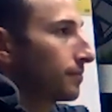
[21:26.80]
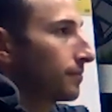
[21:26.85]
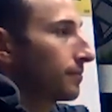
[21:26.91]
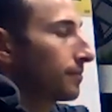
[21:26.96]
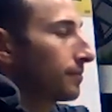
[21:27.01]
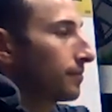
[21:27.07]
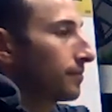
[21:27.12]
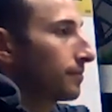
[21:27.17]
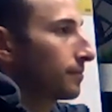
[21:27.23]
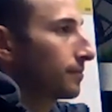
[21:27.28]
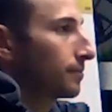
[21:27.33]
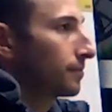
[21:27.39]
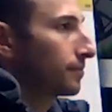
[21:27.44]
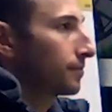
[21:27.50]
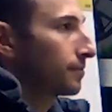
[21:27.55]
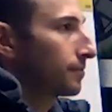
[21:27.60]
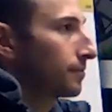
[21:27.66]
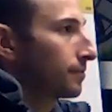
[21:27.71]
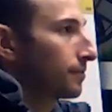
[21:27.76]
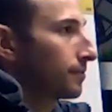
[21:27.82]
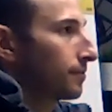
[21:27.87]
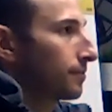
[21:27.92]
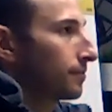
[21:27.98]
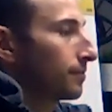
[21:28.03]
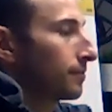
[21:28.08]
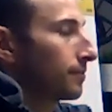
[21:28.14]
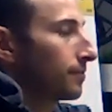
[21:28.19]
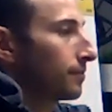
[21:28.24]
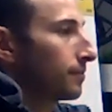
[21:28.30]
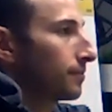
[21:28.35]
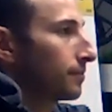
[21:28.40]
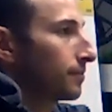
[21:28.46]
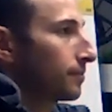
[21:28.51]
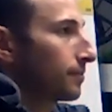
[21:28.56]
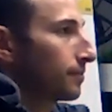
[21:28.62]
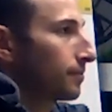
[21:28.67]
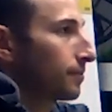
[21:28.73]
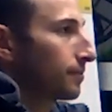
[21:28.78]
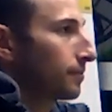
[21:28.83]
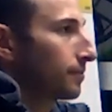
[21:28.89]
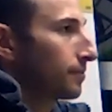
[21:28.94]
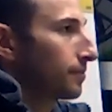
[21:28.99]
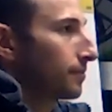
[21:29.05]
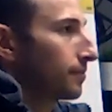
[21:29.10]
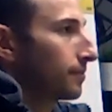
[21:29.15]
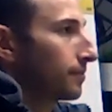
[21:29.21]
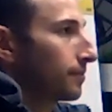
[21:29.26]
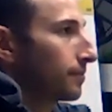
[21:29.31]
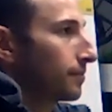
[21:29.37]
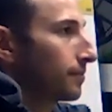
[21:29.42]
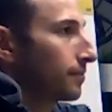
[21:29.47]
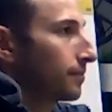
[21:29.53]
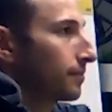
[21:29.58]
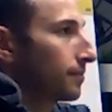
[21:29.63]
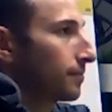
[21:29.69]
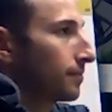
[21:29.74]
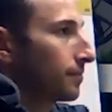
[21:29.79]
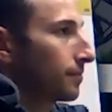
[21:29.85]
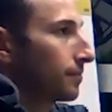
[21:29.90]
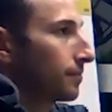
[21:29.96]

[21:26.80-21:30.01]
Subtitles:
No words are spoken by the person on screen.